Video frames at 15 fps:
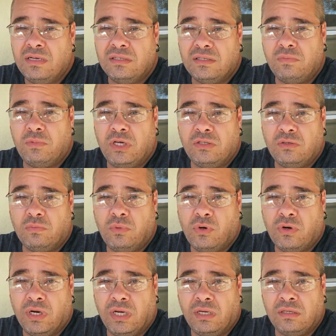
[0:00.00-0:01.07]
Some days are
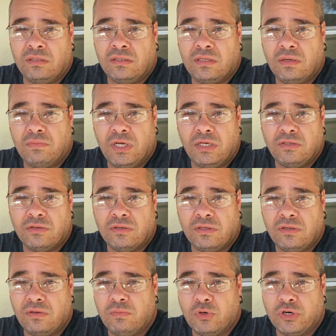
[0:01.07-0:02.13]
boring, some days are a
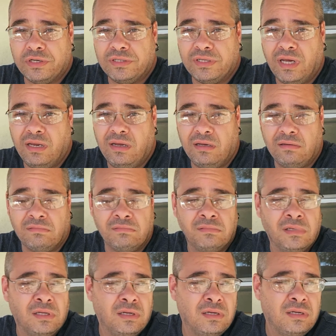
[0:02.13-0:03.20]
little more exciting.
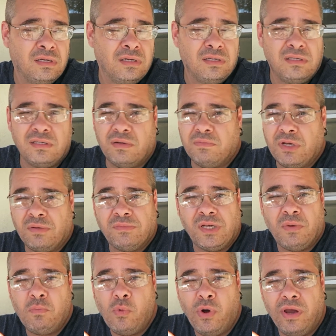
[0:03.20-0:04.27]
Sometimes
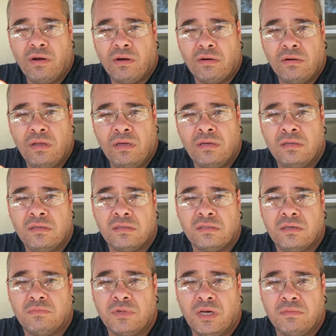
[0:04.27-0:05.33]
I'm weird,
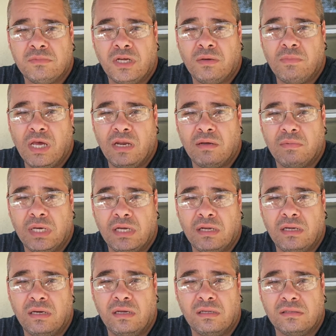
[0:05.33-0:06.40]
sometimes I'm
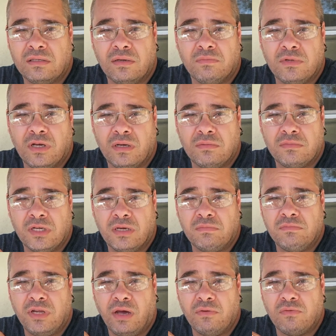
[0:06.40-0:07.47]
animated, and sometimes
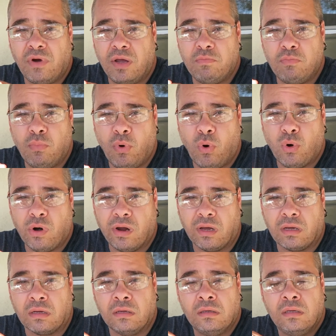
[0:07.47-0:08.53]
I'm downright
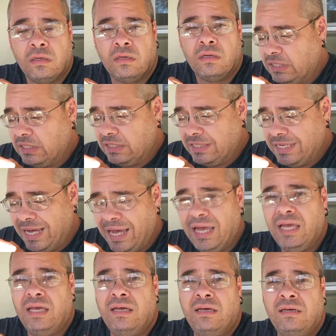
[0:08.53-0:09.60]
boring.
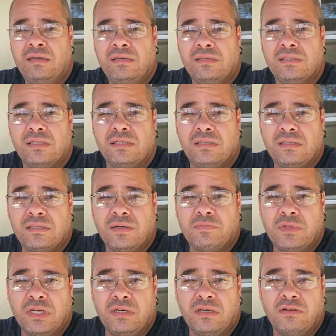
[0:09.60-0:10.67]
Today is a little
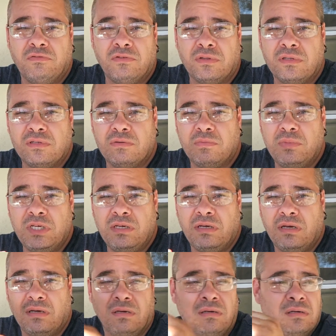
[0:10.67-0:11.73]
something different. This will be
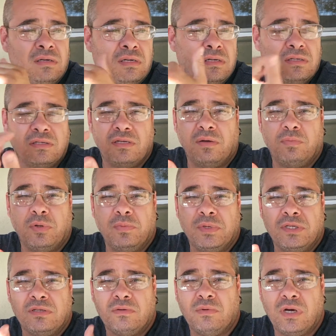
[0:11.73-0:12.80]
a
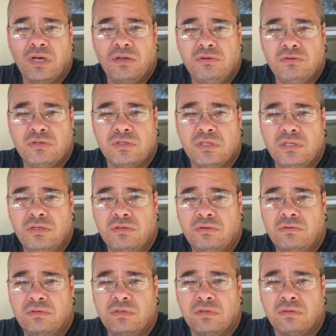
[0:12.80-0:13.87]
supplement to what I usually
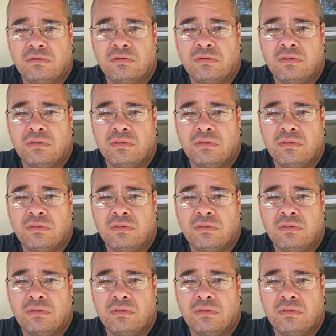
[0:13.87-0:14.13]
do, so